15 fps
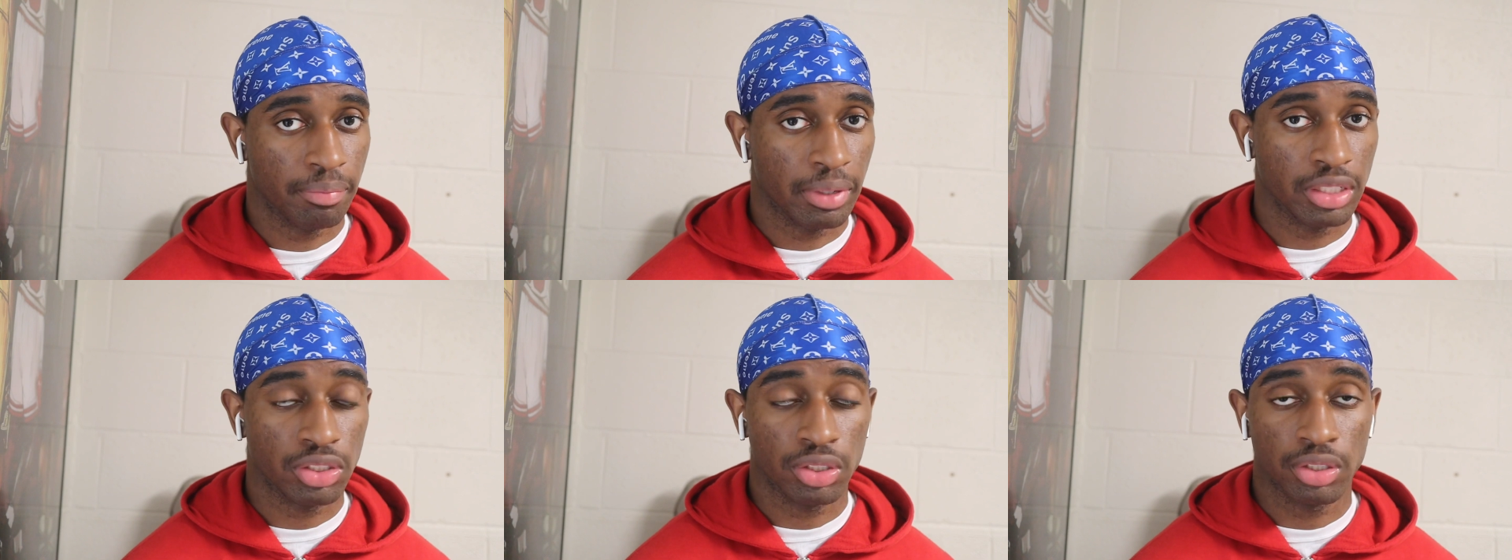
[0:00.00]

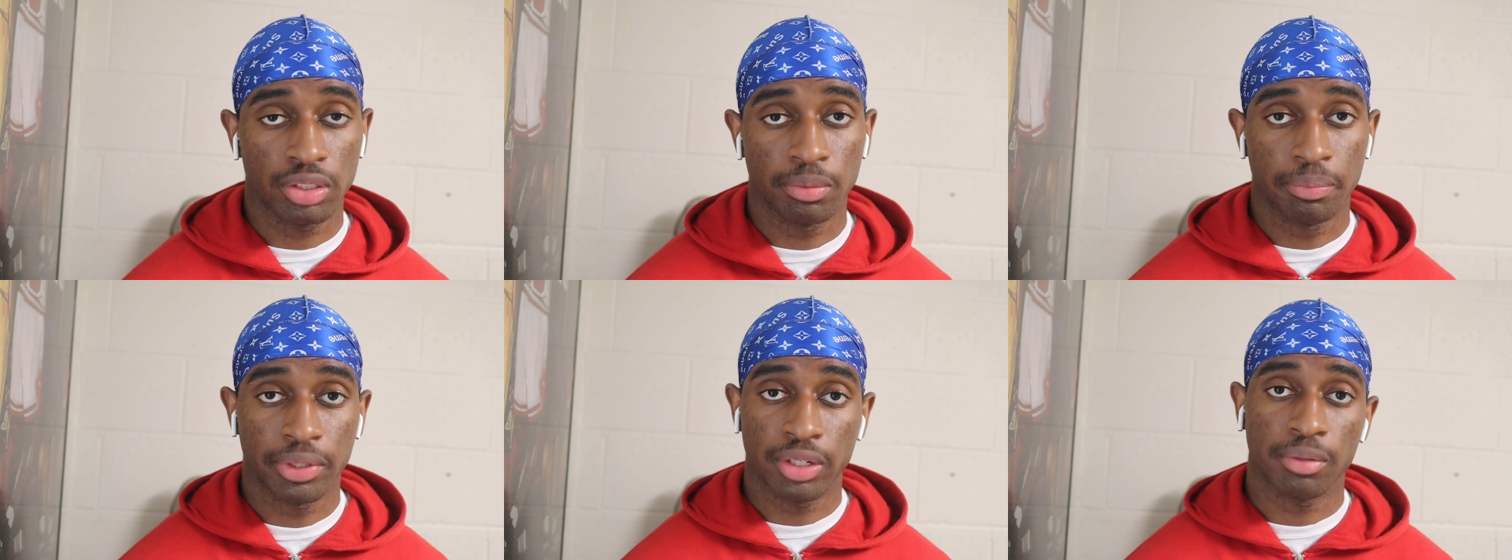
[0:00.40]
Make sure you're
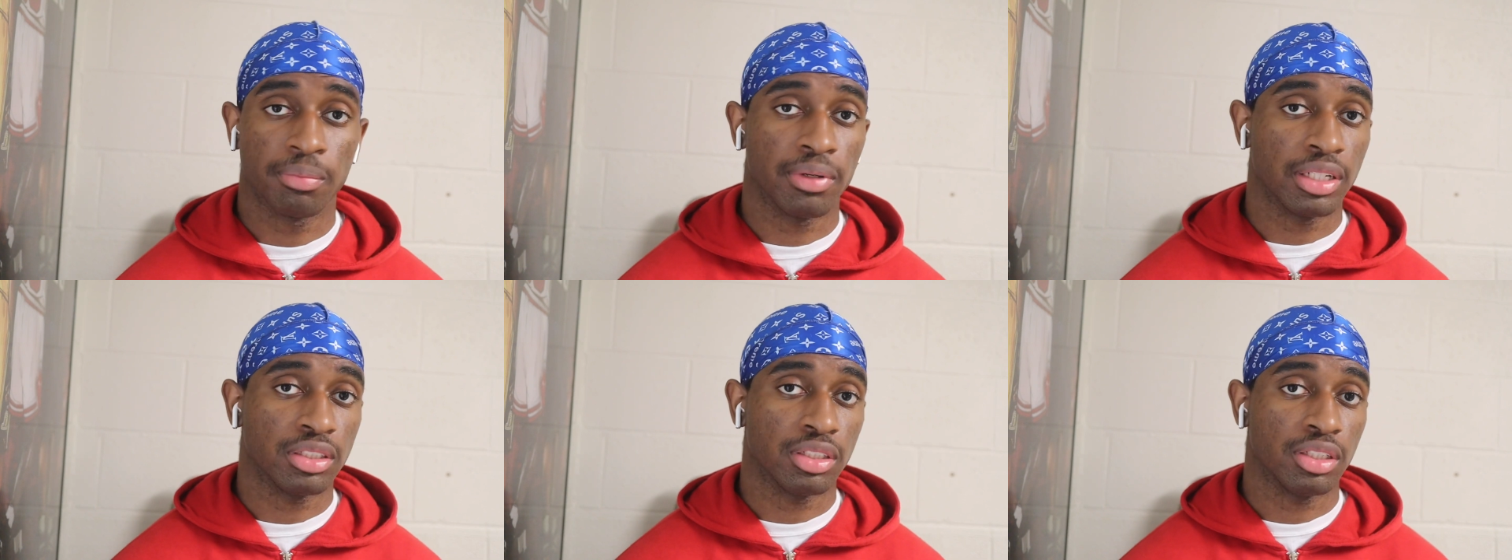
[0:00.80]
mirror
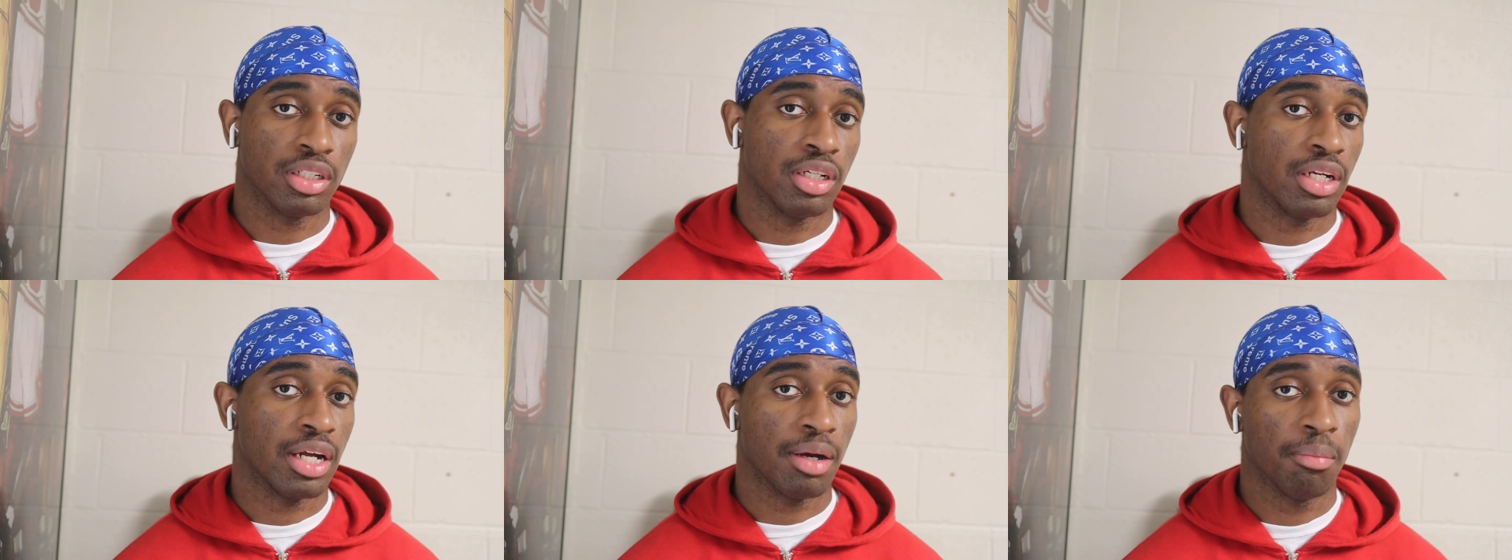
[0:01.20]
brushing
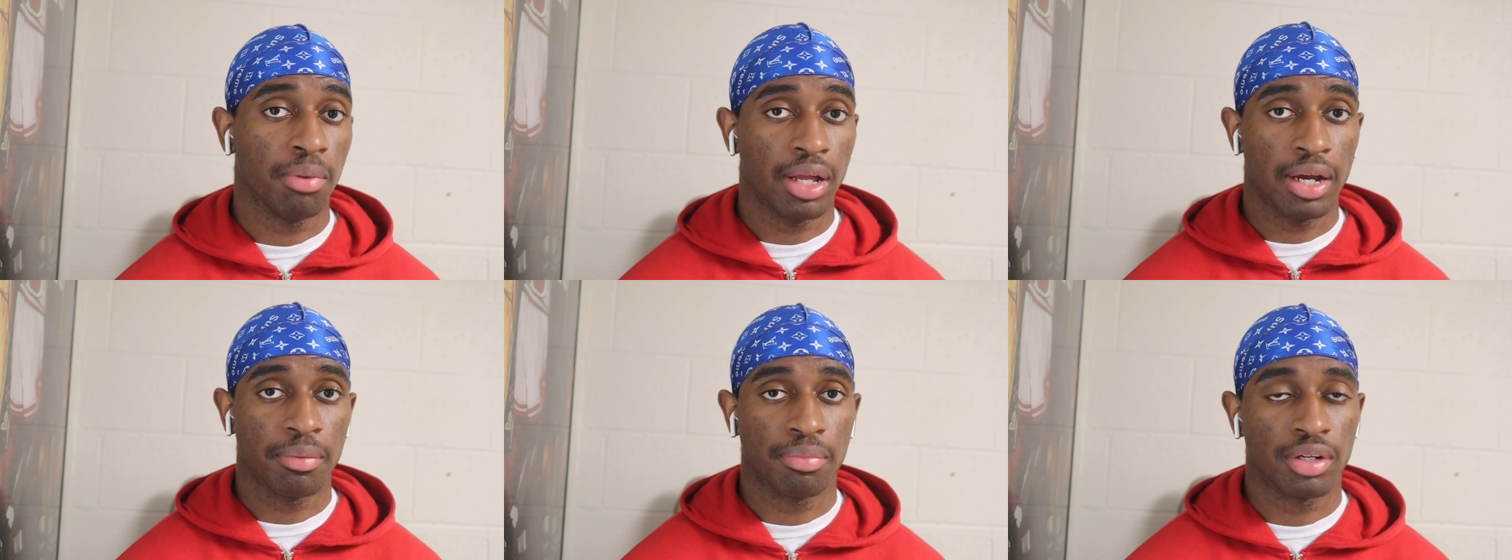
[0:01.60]
and not
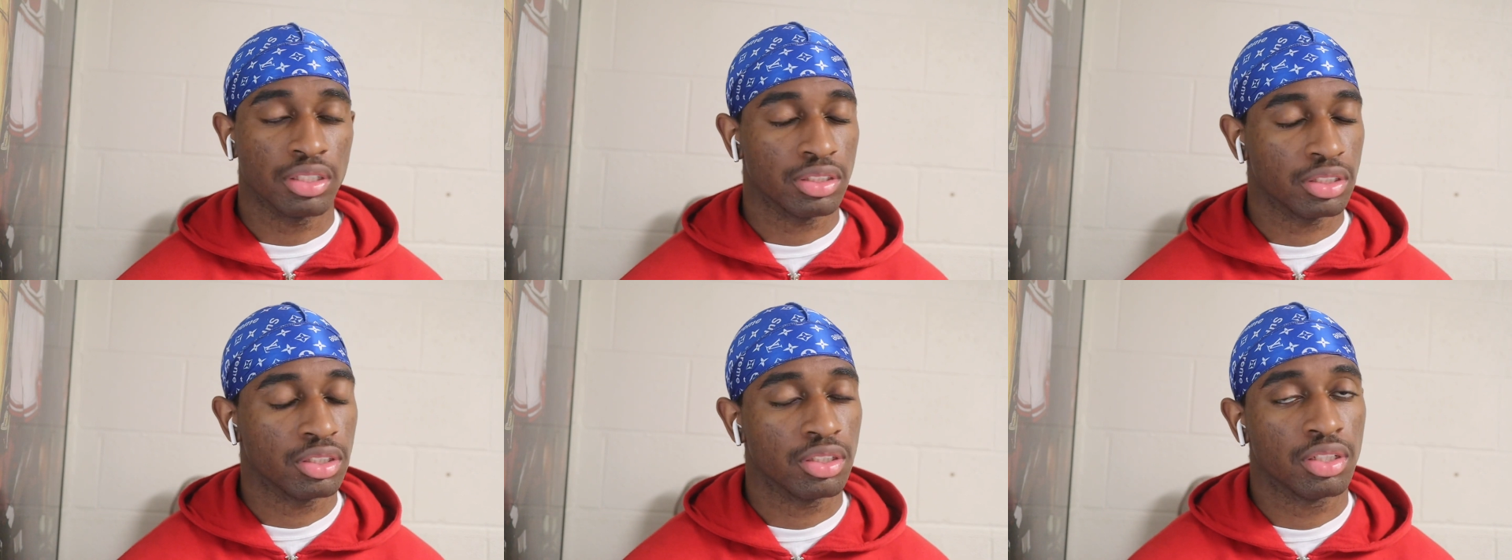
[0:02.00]
blind
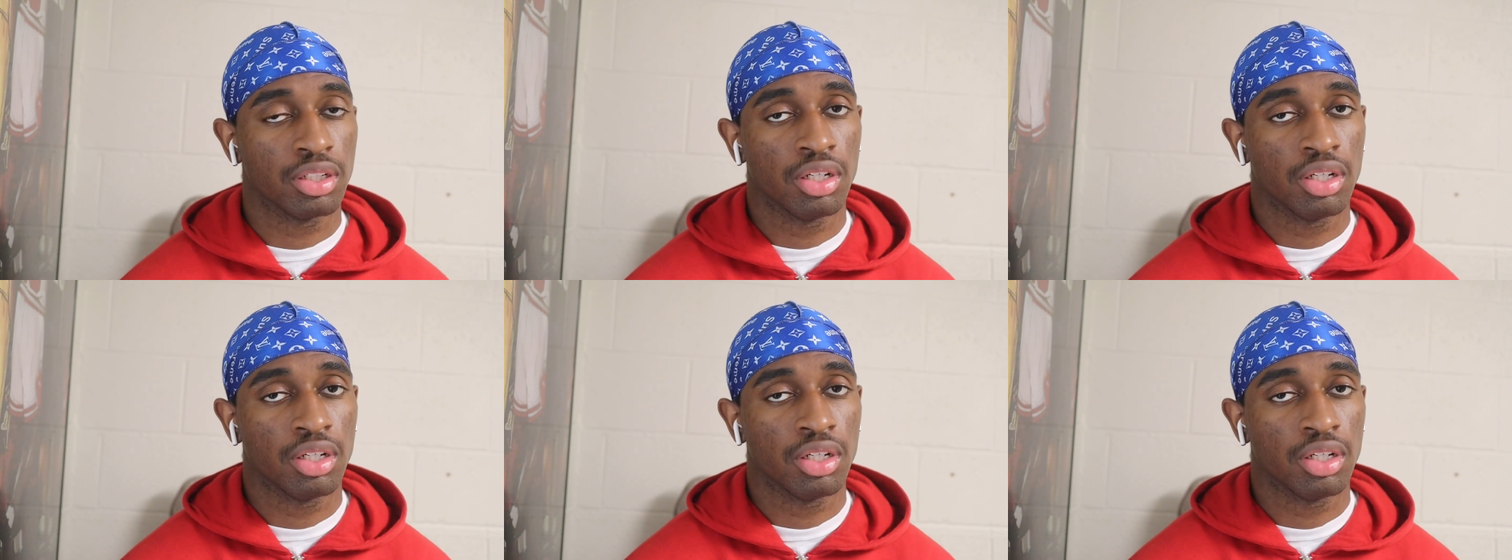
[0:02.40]
brushing.